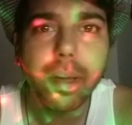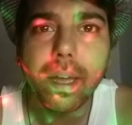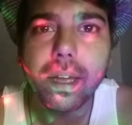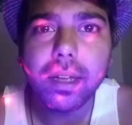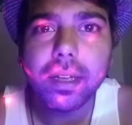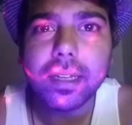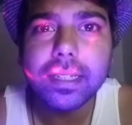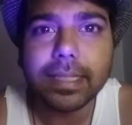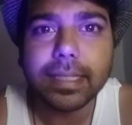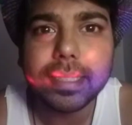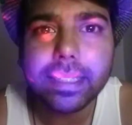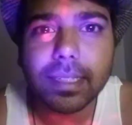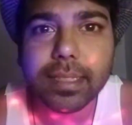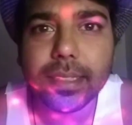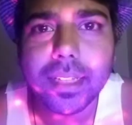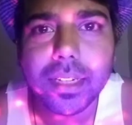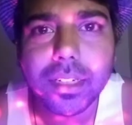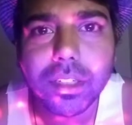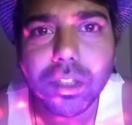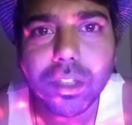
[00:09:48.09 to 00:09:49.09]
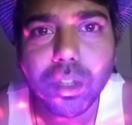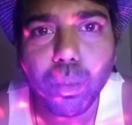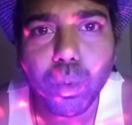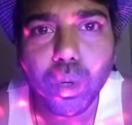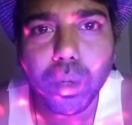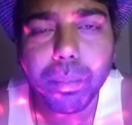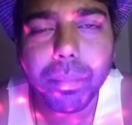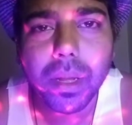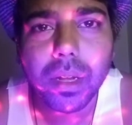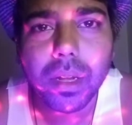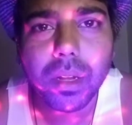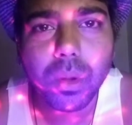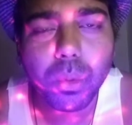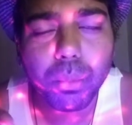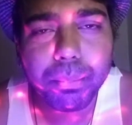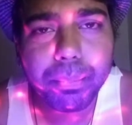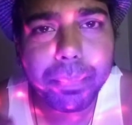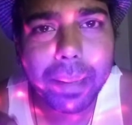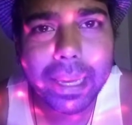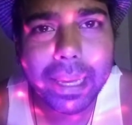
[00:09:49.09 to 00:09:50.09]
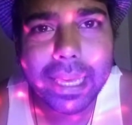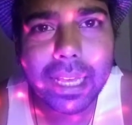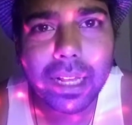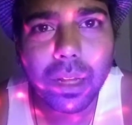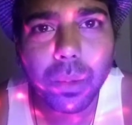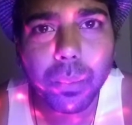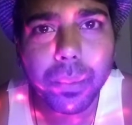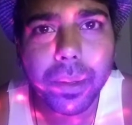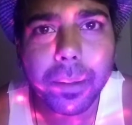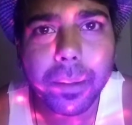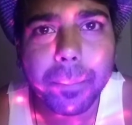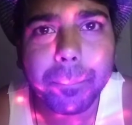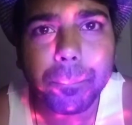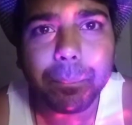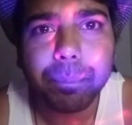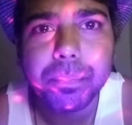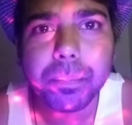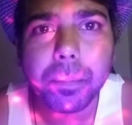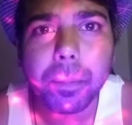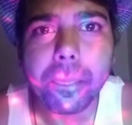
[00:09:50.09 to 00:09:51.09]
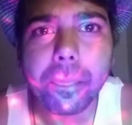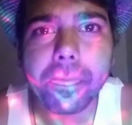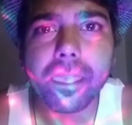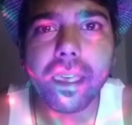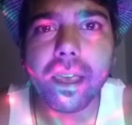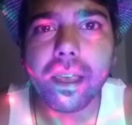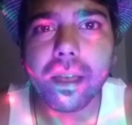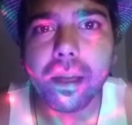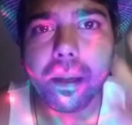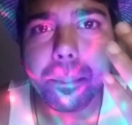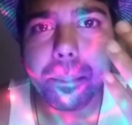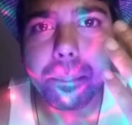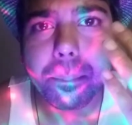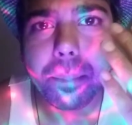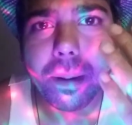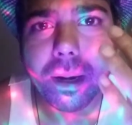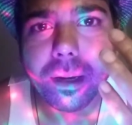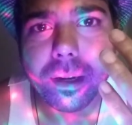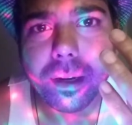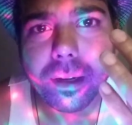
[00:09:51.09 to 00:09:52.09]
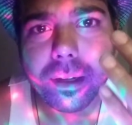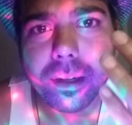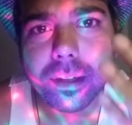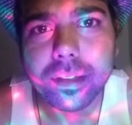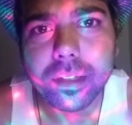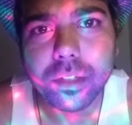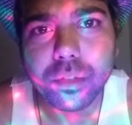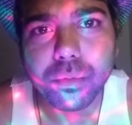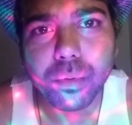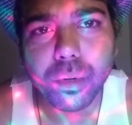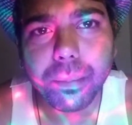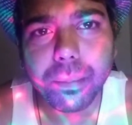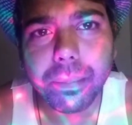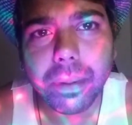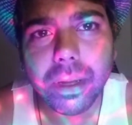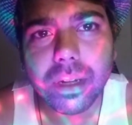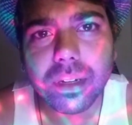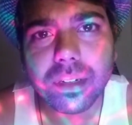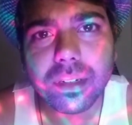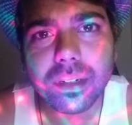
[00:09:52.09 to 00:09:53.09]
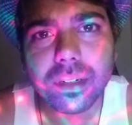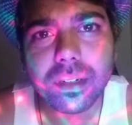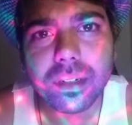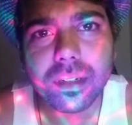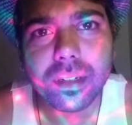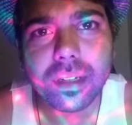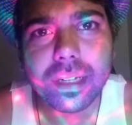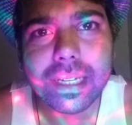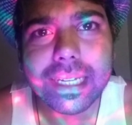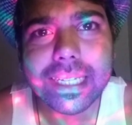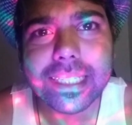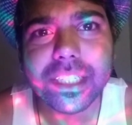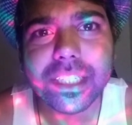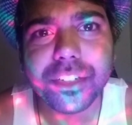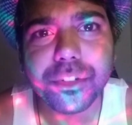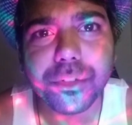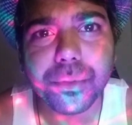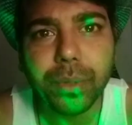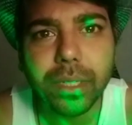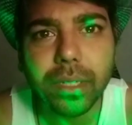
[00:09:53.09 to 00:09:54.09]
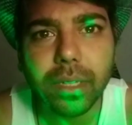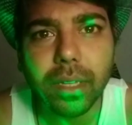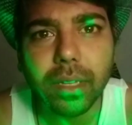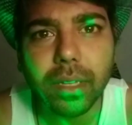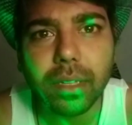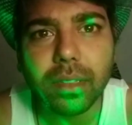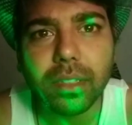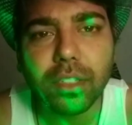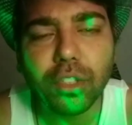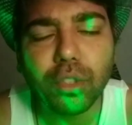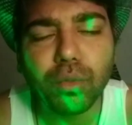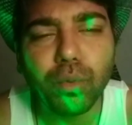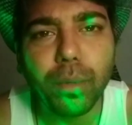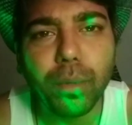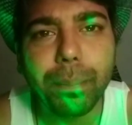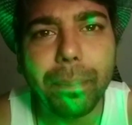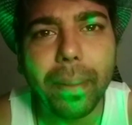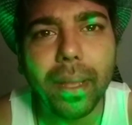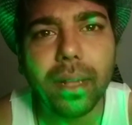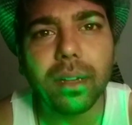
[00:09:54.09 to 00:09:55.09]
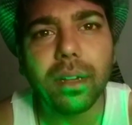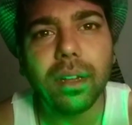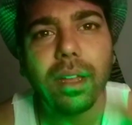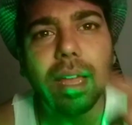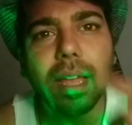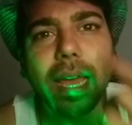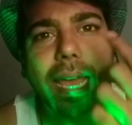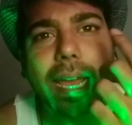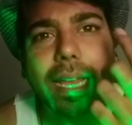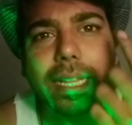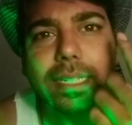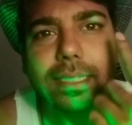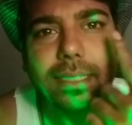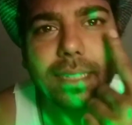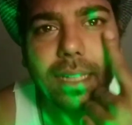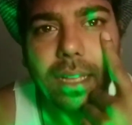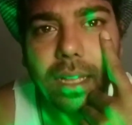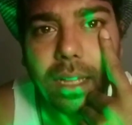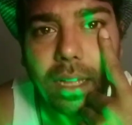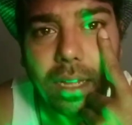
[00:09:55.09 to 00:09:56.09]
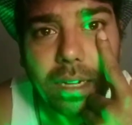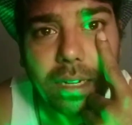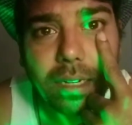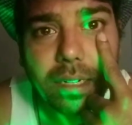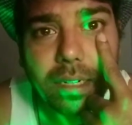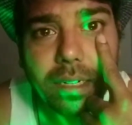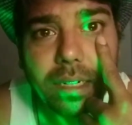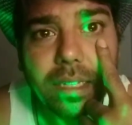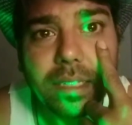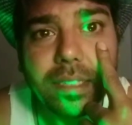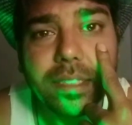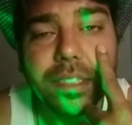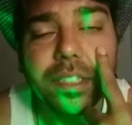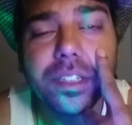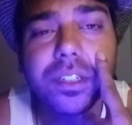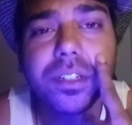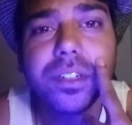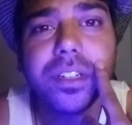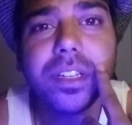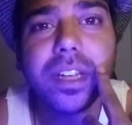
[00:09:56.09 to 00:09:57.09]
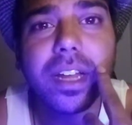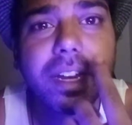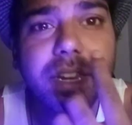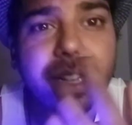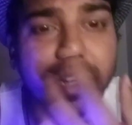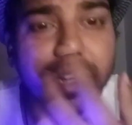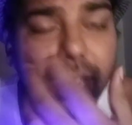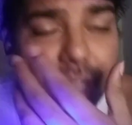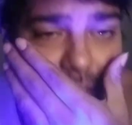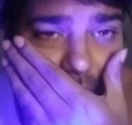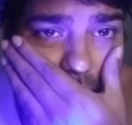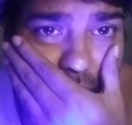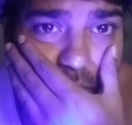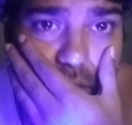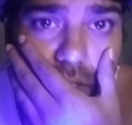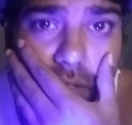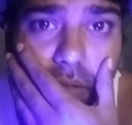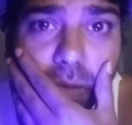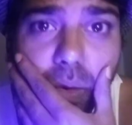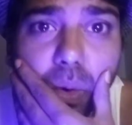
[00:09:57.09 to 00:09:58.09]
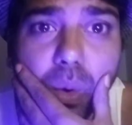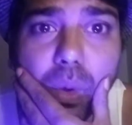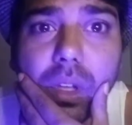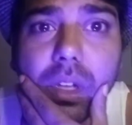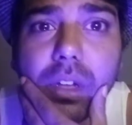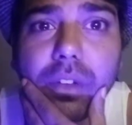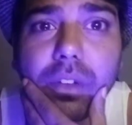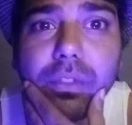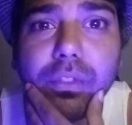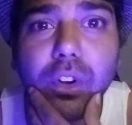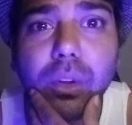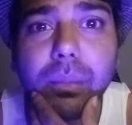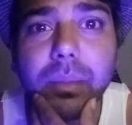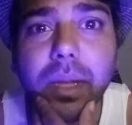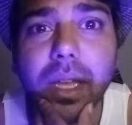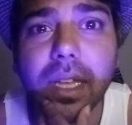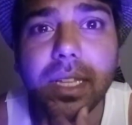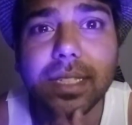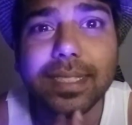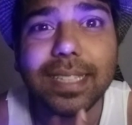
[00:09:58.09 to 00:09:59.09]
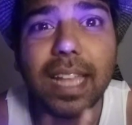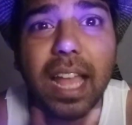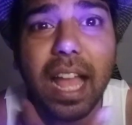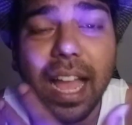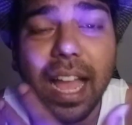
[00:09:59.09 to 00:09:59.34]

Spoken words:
back. He sees there is a woodpecker pecking away, but this woodpecker is intriguing. This woodpecker is teary-eyed, has tears flowing from its